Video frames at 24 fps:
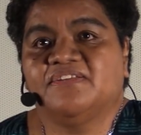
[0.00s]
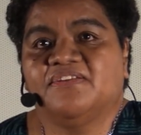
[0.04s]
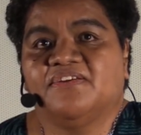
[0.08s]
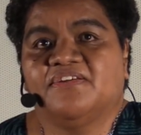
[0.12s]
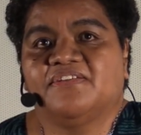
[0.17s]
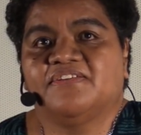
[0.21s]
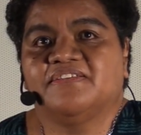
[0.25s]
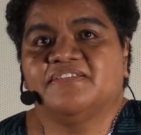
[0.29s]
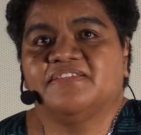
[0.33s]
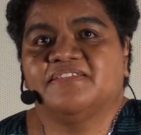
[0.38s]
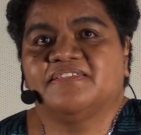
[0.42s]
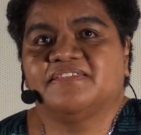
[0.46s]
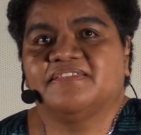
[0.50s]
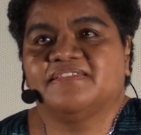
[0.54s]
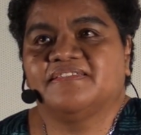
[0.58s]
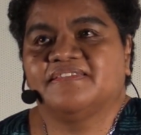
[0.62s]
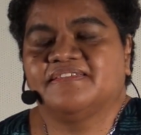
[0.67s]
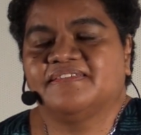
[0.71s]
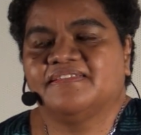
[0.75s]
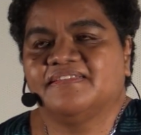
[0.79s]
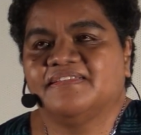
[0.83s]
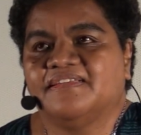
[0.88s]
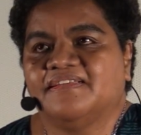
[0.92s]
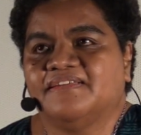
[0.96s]

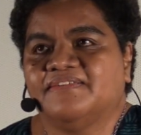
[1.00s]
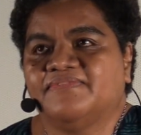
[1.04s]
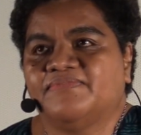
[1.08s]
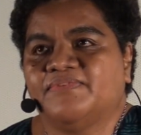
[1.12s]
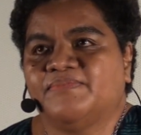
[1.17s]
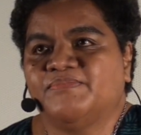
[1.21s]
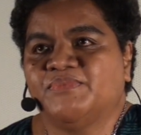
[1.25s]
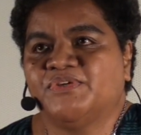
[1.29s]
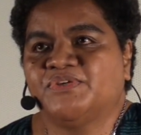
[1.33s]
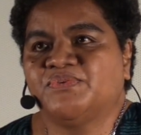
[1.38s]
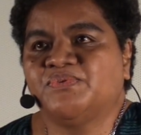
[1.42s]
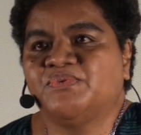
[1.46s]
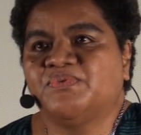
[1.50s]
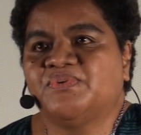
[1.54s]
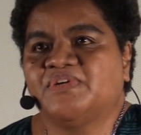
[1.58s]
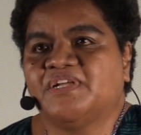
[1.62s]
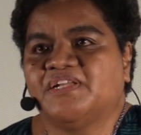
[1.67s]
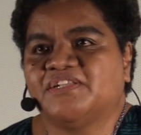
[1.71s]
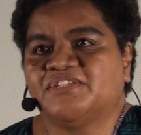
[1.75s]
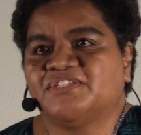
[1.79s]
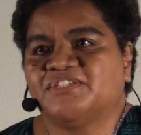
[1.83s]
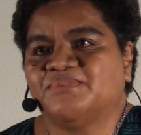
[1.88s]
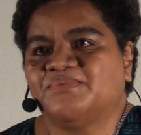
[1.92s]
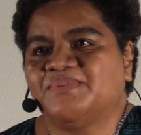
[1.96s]
from the coup
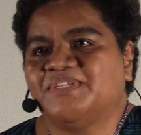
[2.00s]
culture,